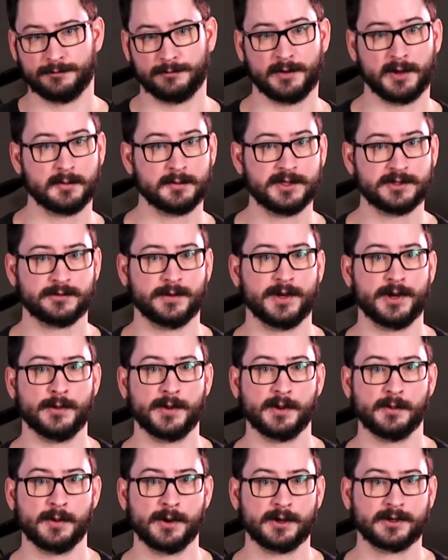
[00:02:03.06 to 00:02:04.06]
in front of me, so I know
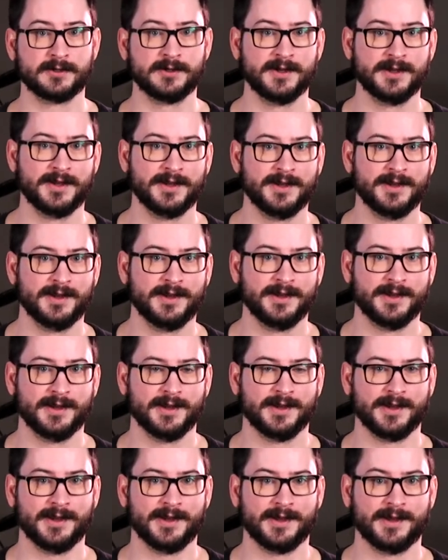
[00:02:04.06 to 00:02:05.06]
it worked.
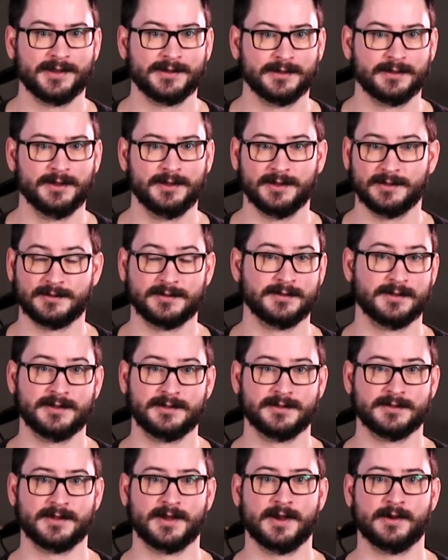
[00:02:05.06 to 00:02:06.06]
And it's as
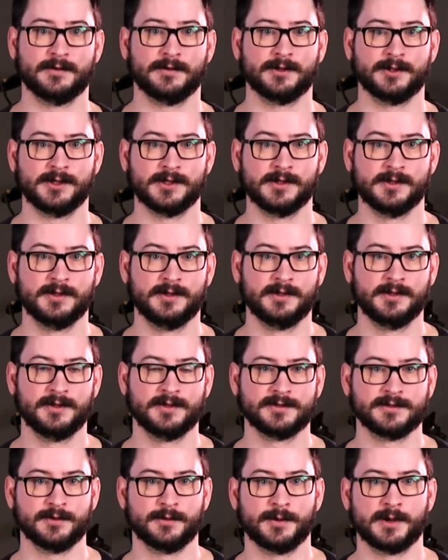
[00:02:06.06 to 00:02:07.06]
easy as that, really.
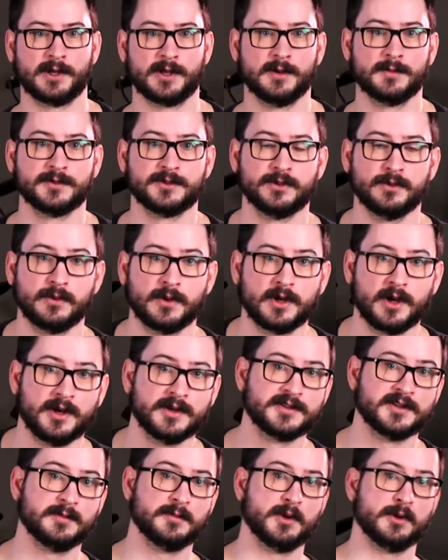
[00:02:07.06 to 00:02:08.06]
So when it comes to
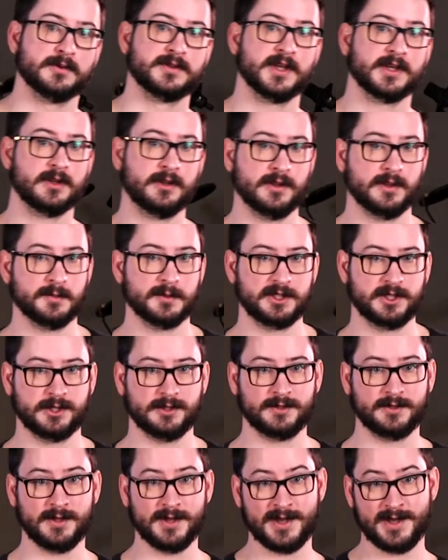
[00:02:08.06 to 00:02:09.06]
custom no signal
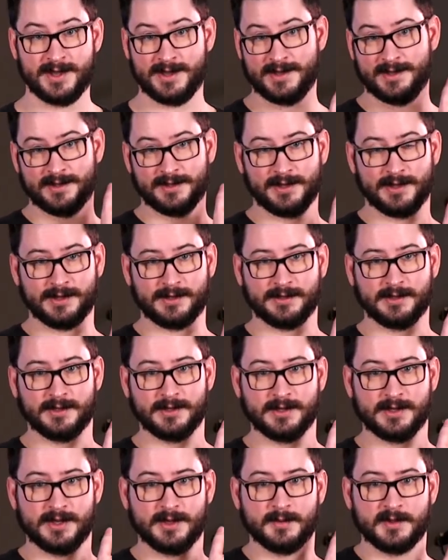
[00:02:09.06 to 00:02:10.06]
images, like
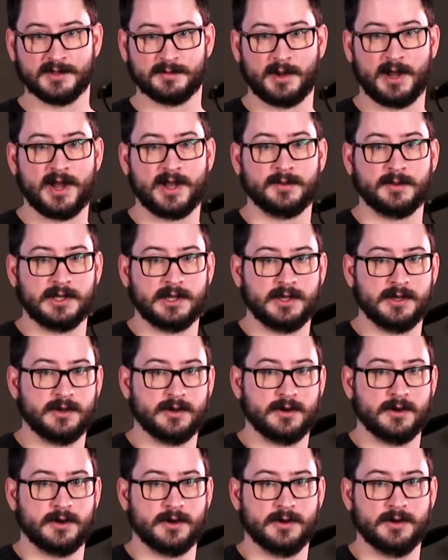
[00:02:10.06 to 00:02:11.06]
the image behind me
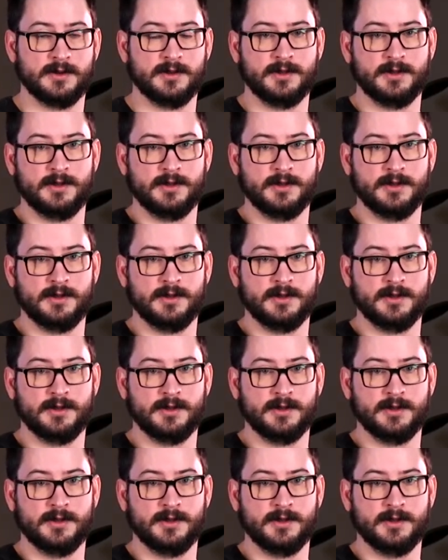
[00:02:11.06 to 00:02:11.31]
here,